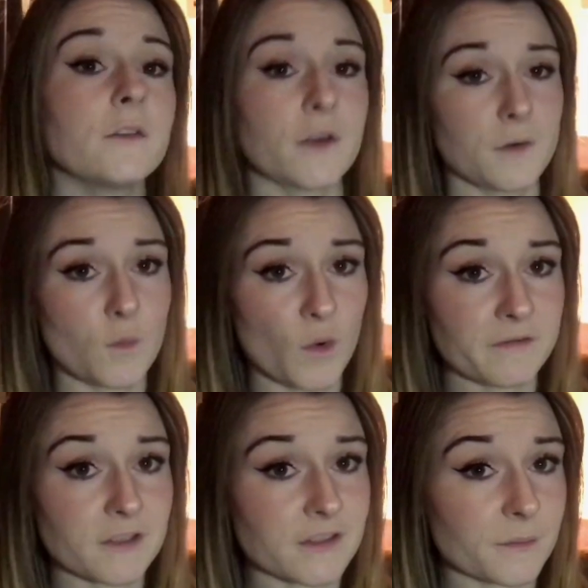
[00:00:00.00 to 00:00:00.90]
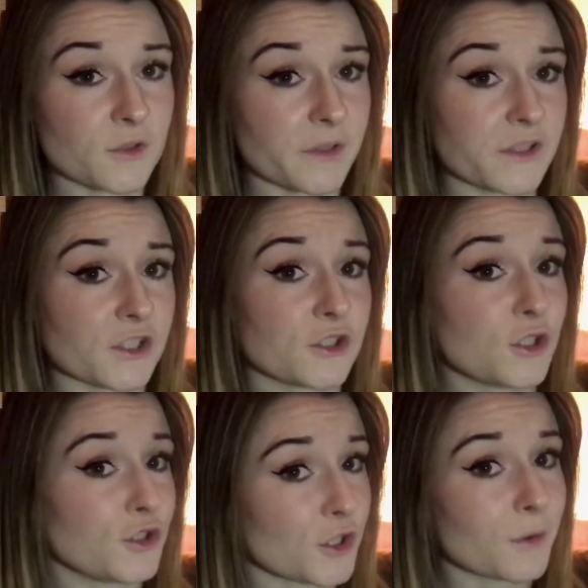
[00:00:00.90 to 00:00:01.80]
So with the subscription
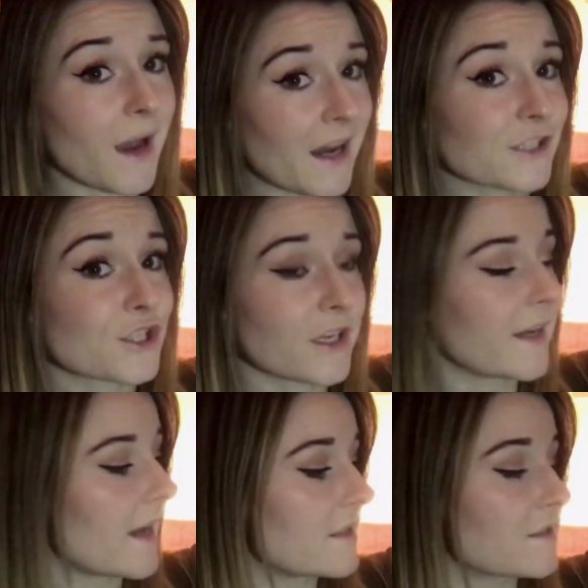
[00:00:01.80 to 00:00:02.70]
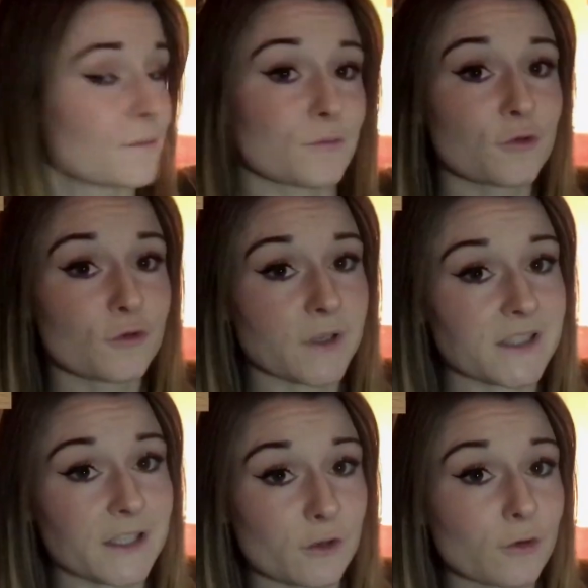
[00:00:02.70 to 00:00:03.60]
you do actually get some
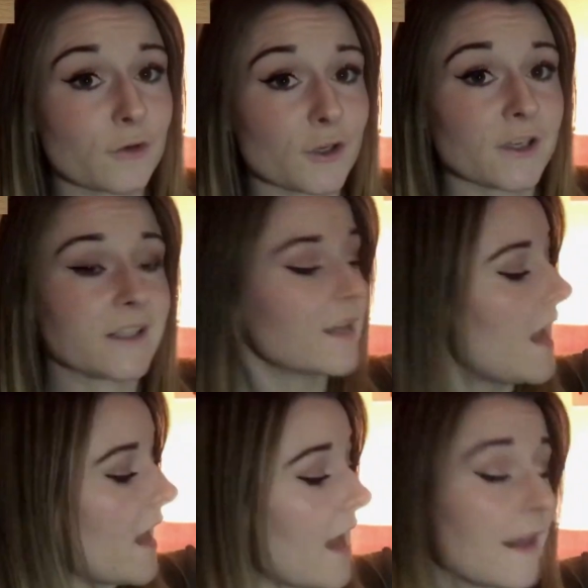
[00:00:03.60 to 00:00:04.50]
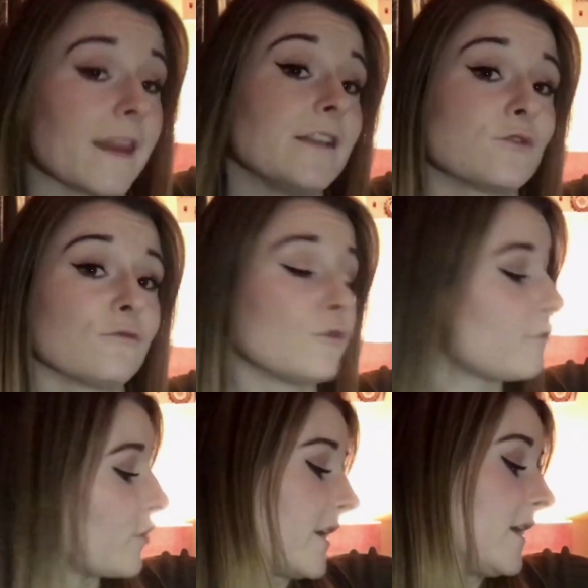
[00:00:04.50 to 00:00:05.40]
pretty cool goodies, and these are all
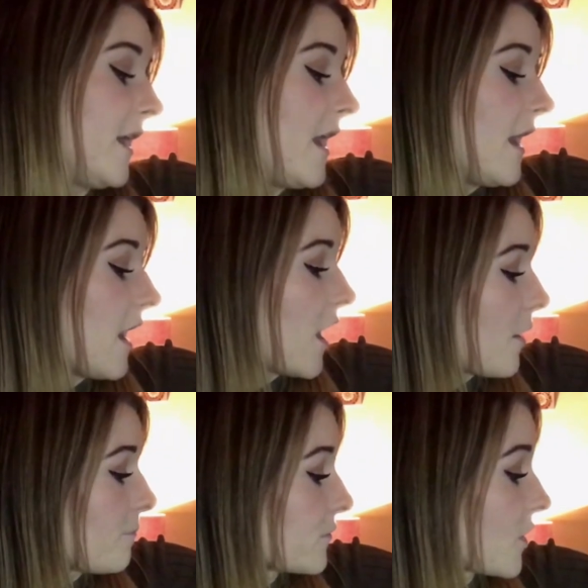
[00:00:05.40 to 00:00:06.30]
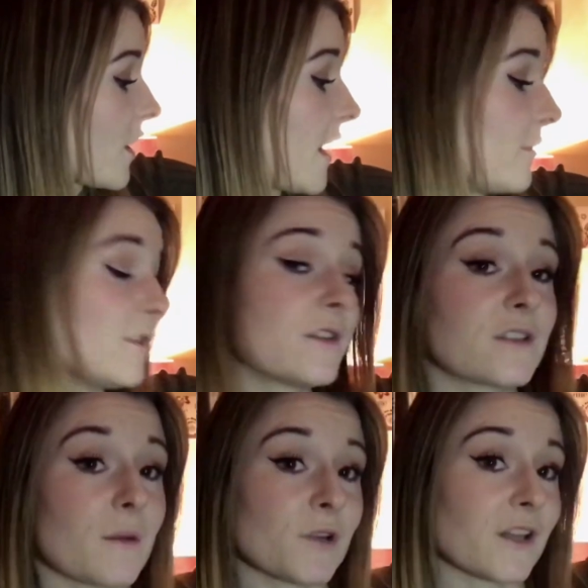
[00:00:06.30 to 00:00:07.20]
free. In
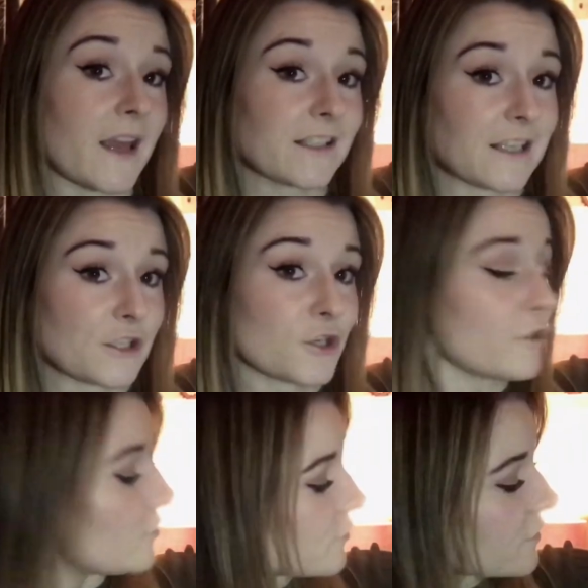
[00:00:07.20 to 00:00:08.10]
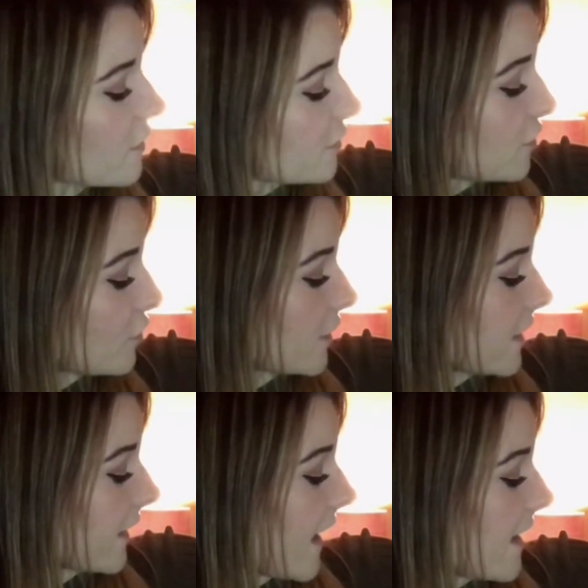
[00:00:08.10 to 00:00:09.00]
some of the next issues you're
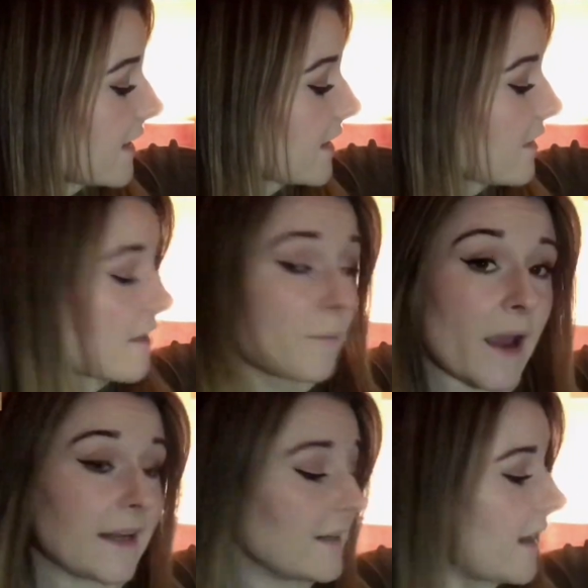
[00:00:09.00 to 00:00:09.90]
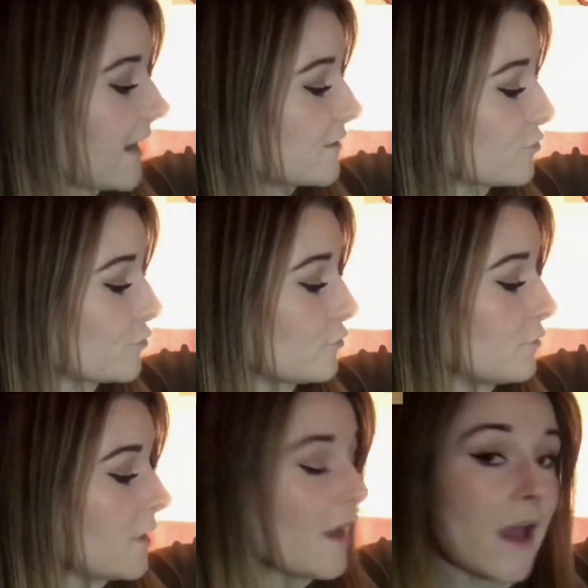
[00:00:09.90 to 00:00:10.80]
looking at getting the painting
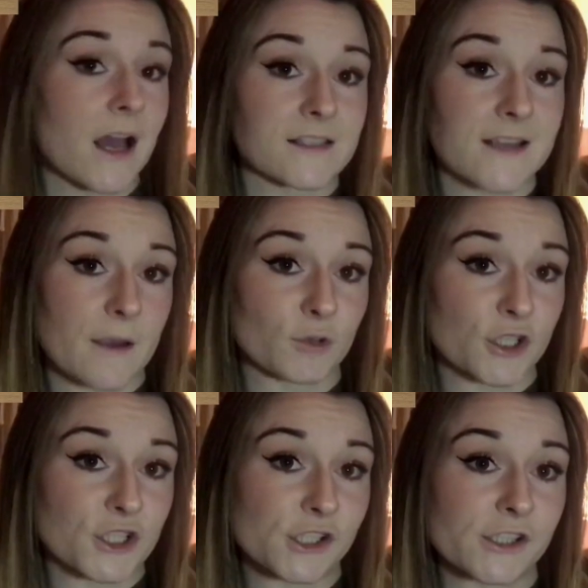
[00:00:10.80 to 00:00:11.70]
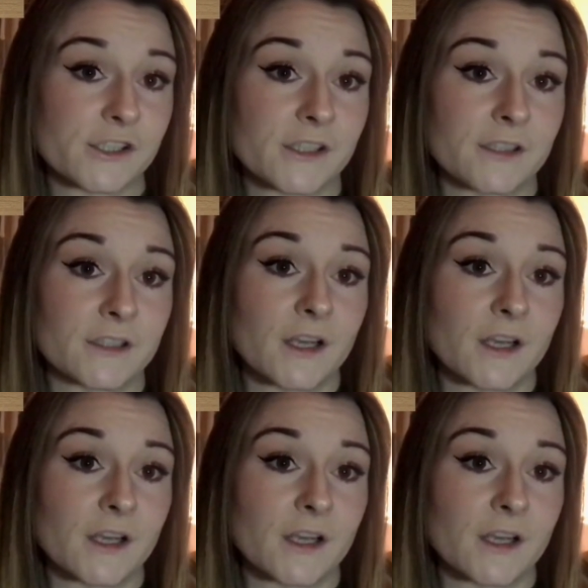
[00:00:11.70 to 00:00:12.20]
handle, a set of brushes,